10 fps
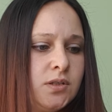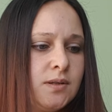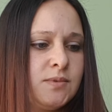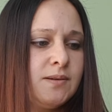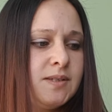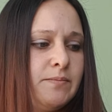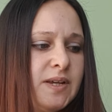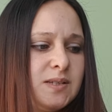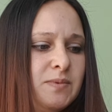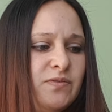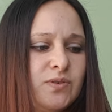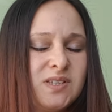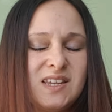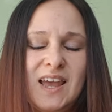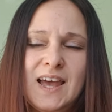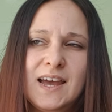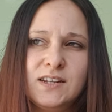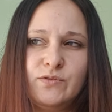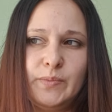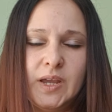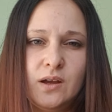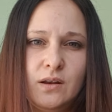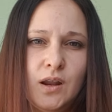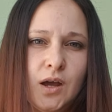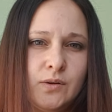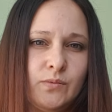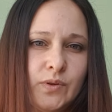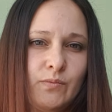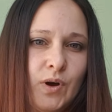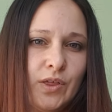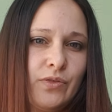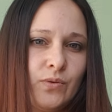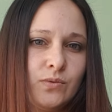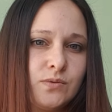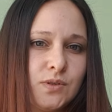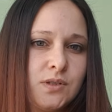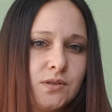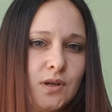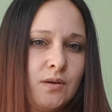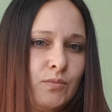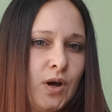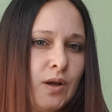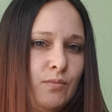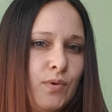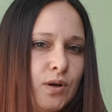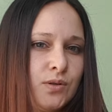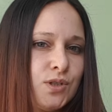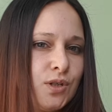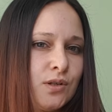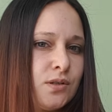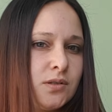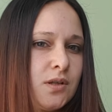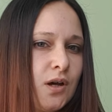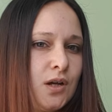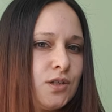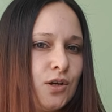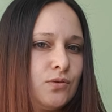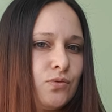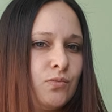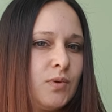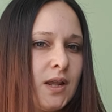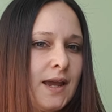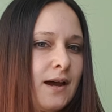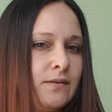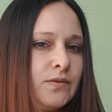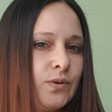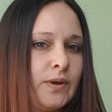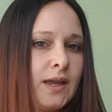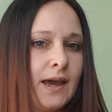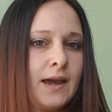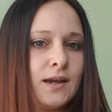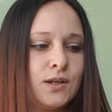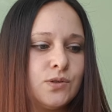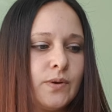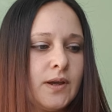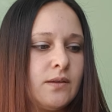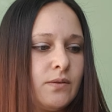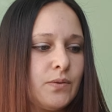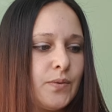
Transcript: Sometimes it makes me feel scared of being alone with my thoughts and my emotions that I don't normally have to engage with.